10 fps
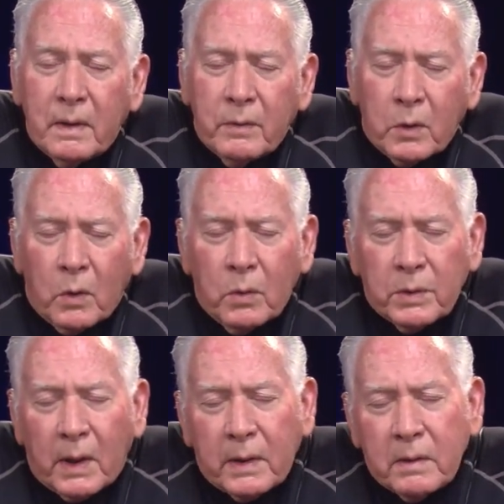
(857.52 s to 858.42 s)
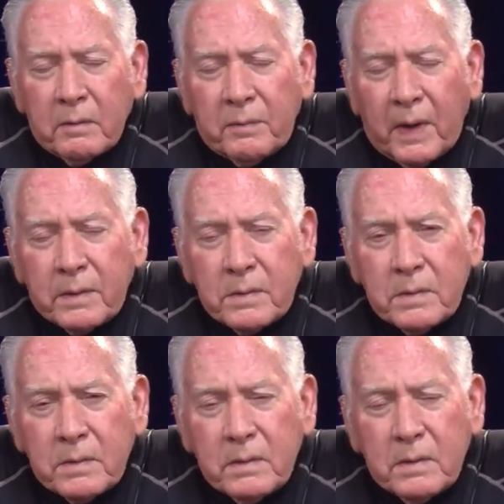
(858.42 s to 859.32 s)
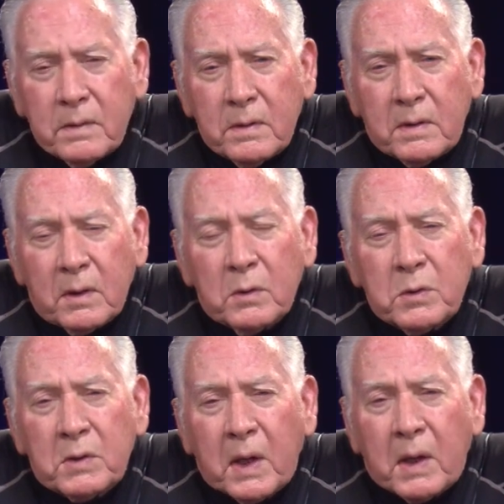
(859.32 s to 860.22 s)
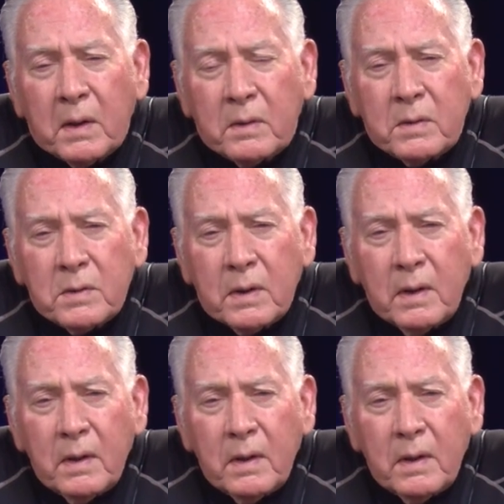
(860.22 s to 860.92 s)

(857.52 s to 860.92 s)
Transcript: and the old iron fence still stands